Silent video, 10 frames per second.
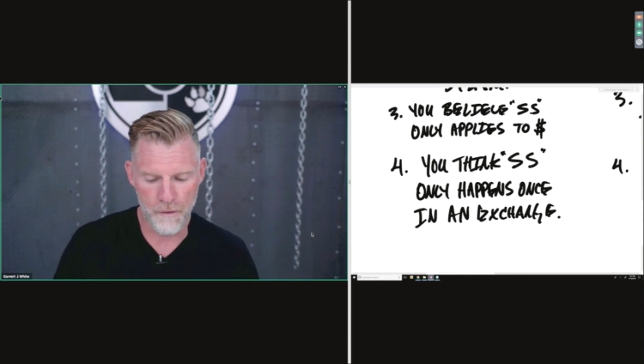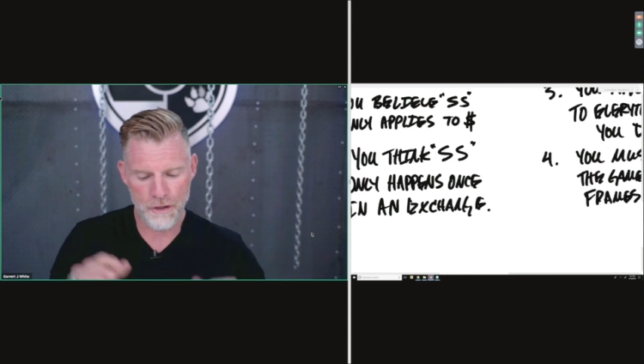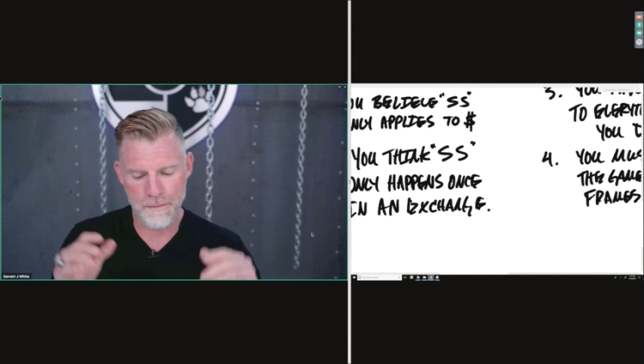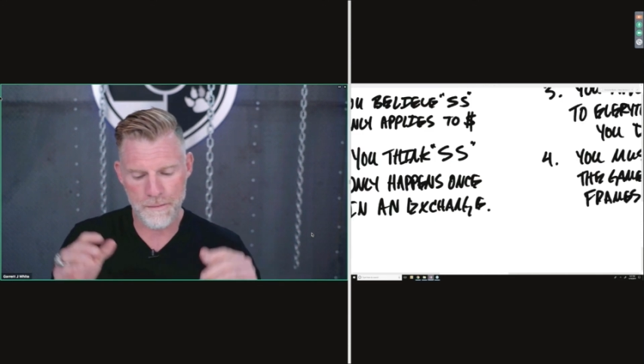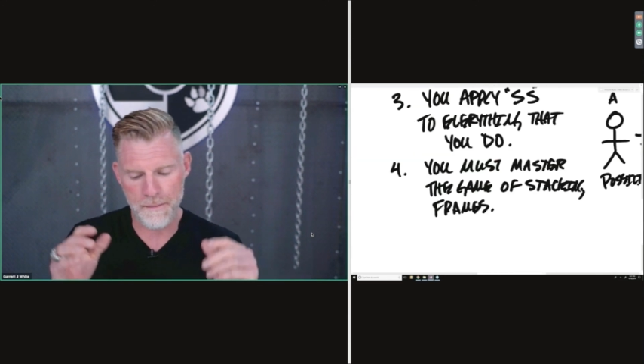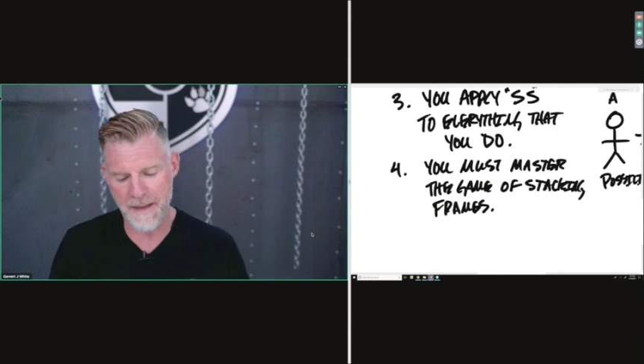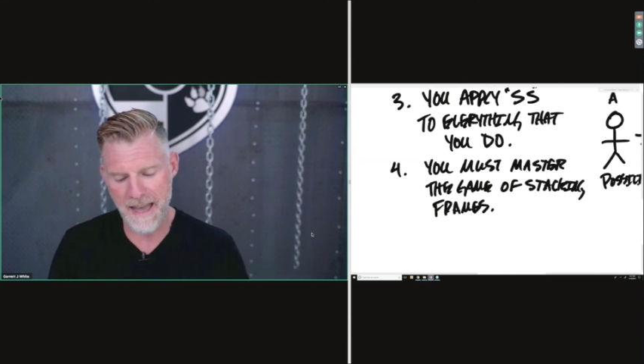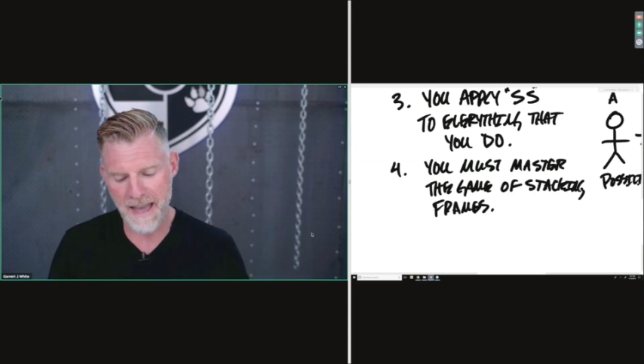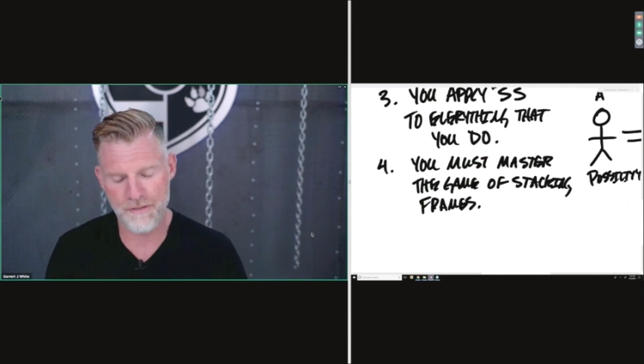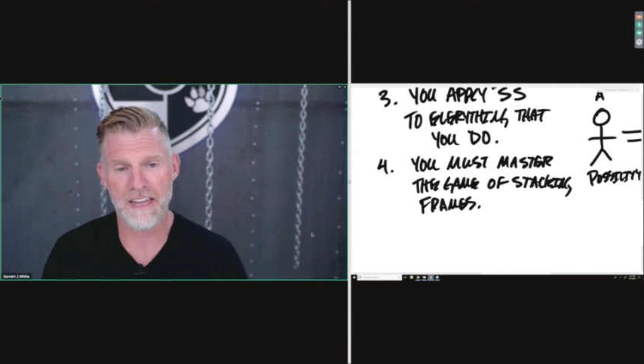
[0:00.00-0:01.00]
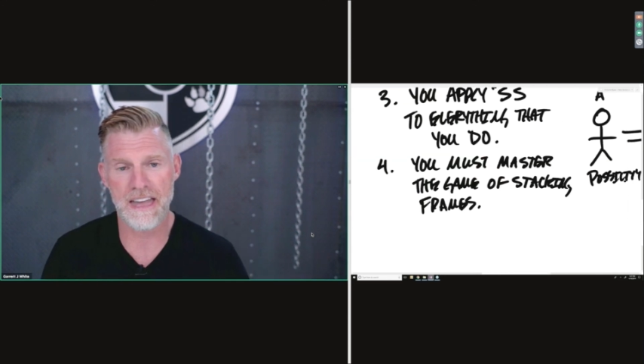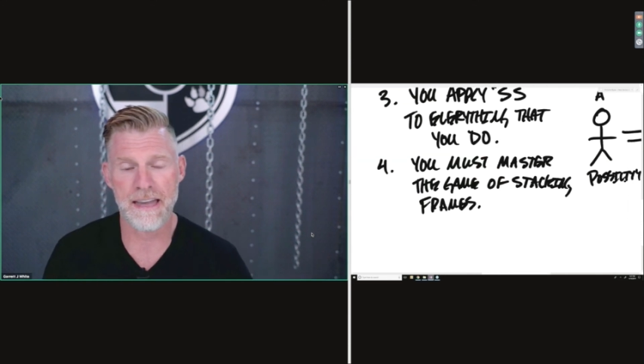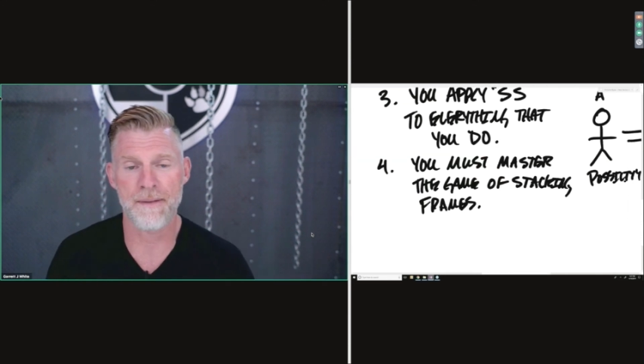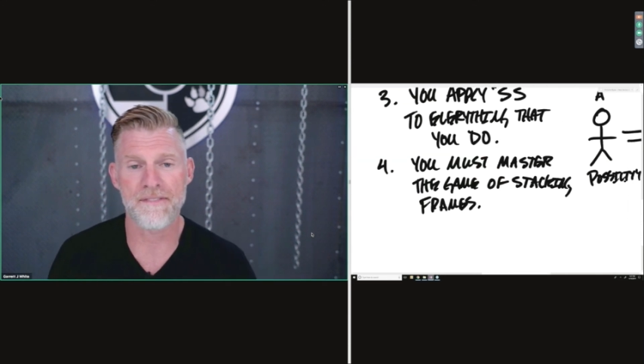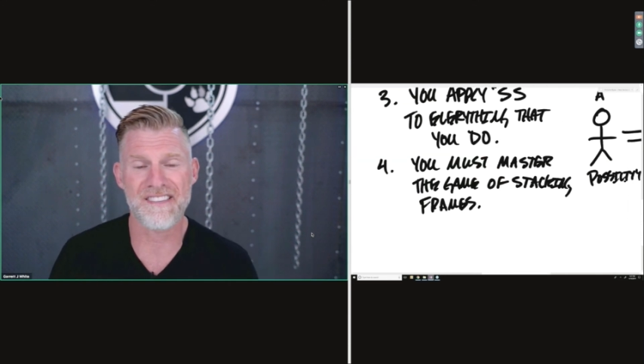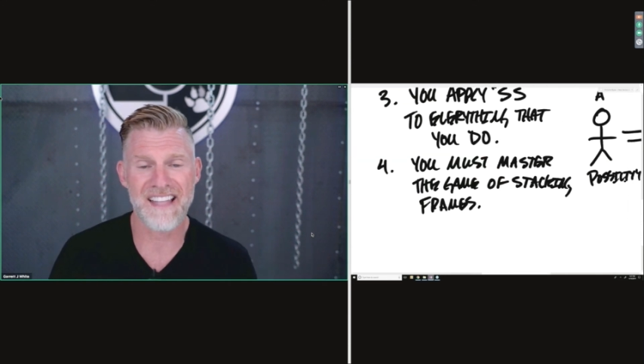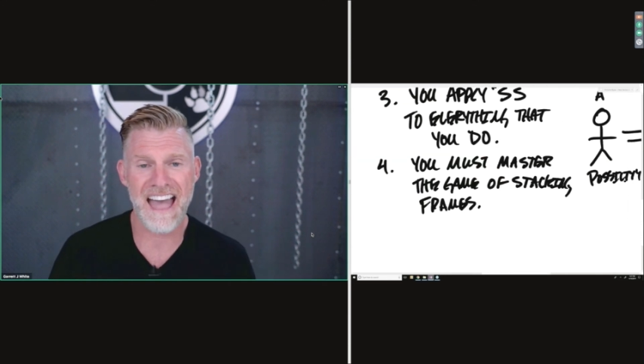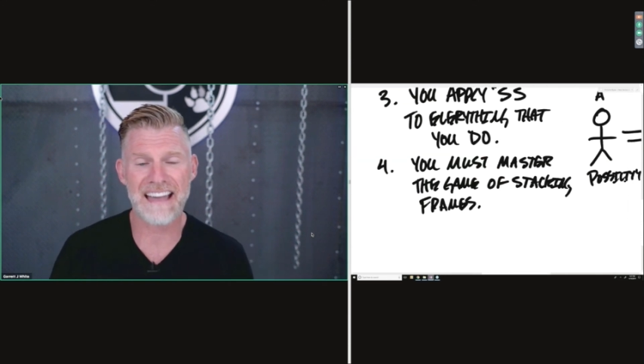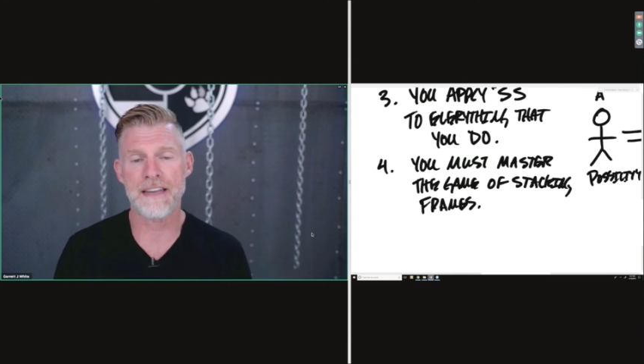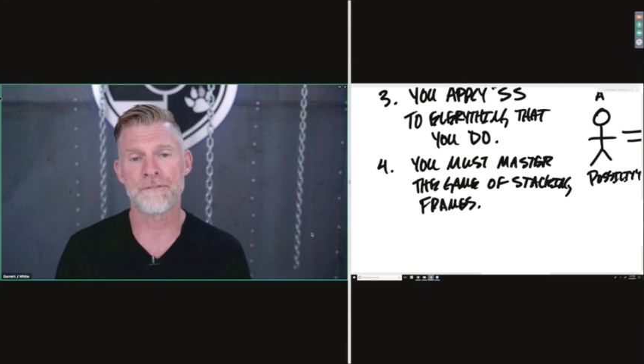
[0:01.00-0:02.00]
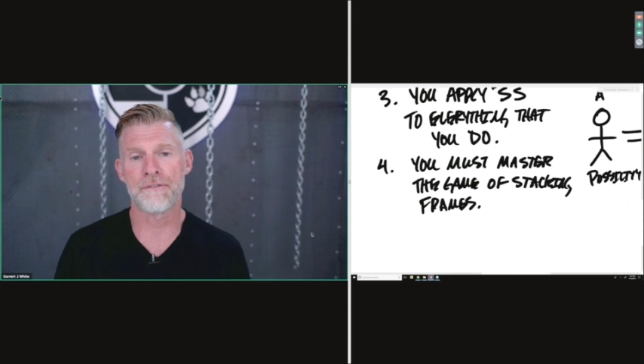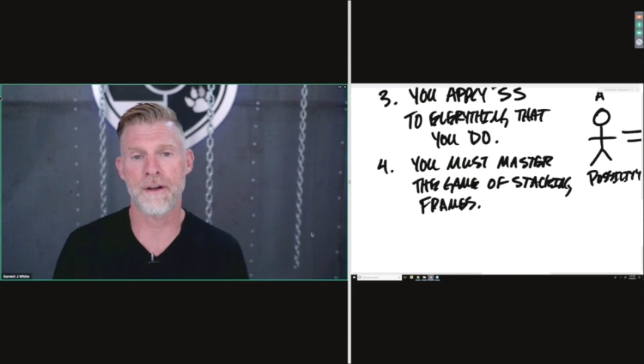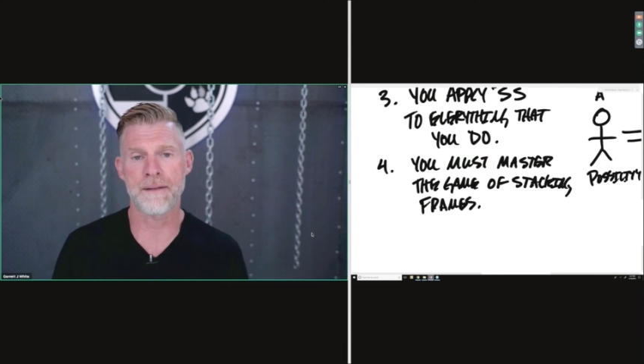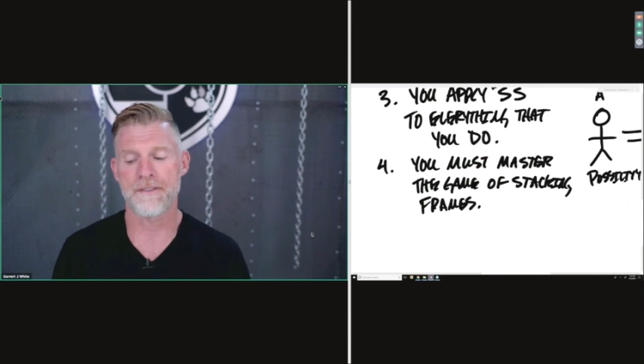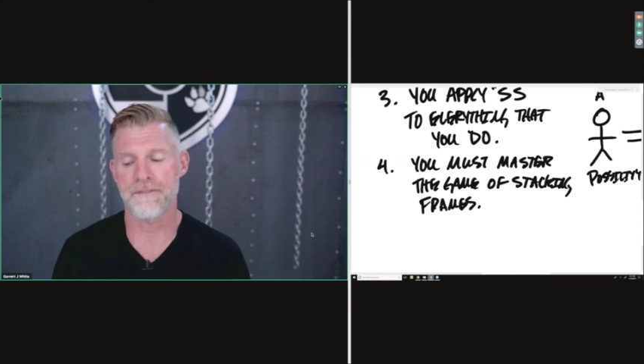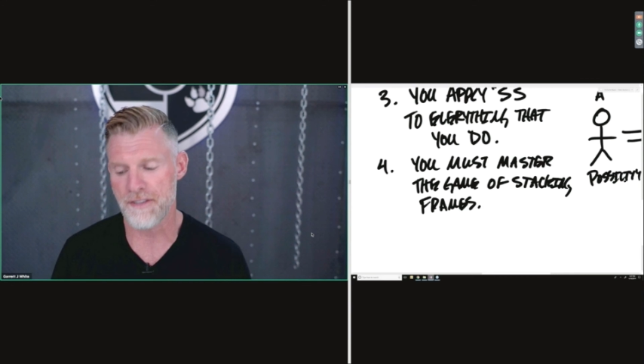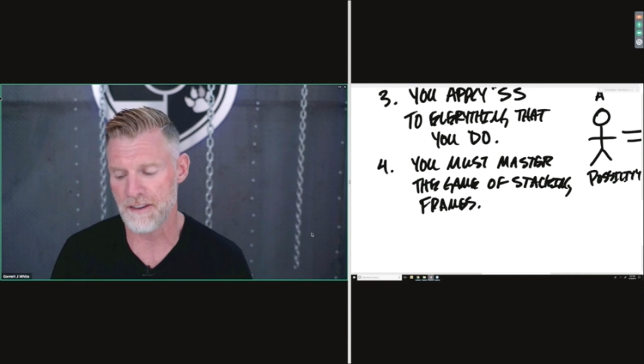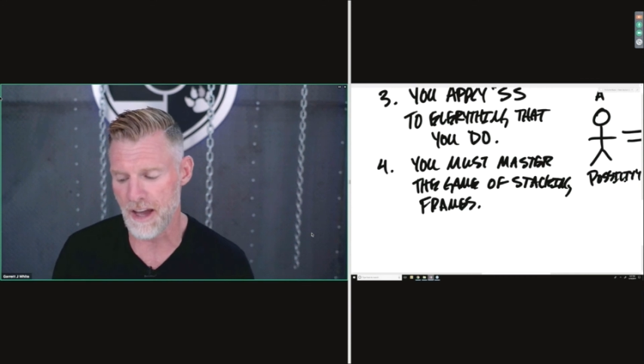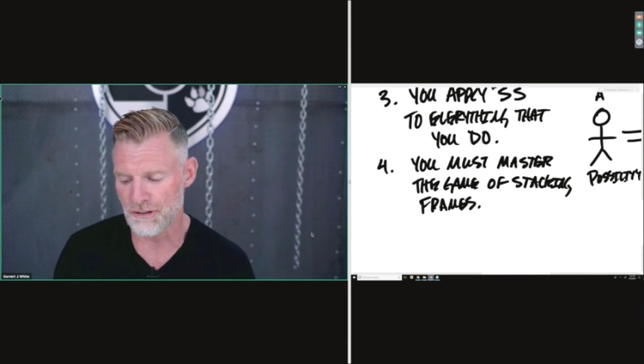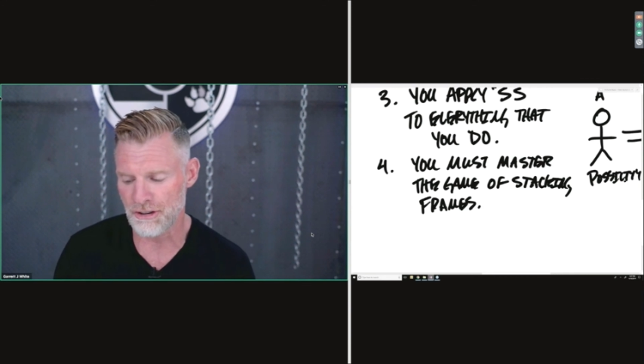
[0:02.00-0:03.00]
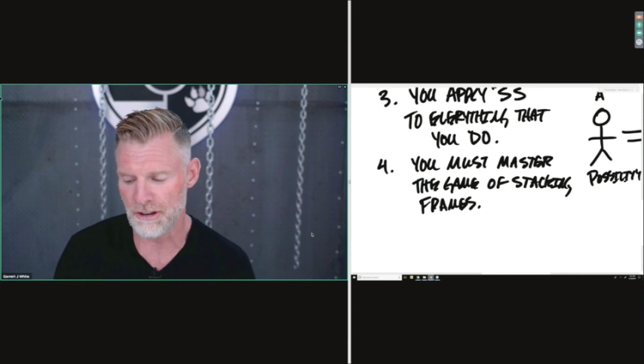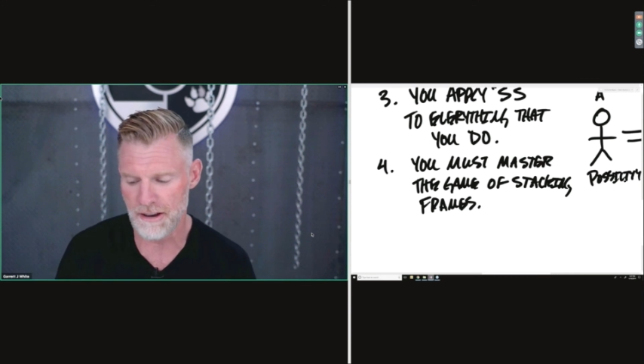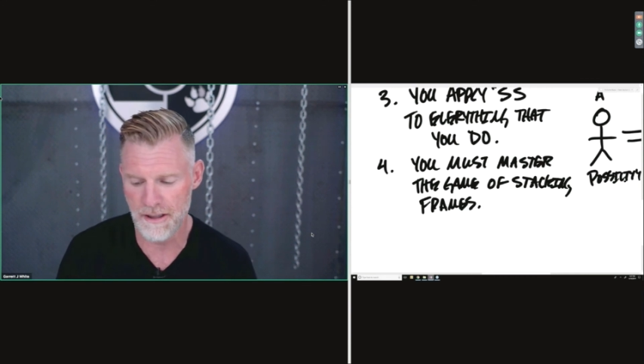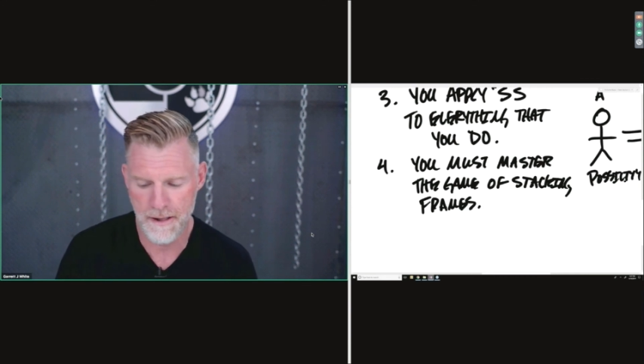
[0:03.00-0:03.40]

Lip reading: you must master the game of stacking frames of seduction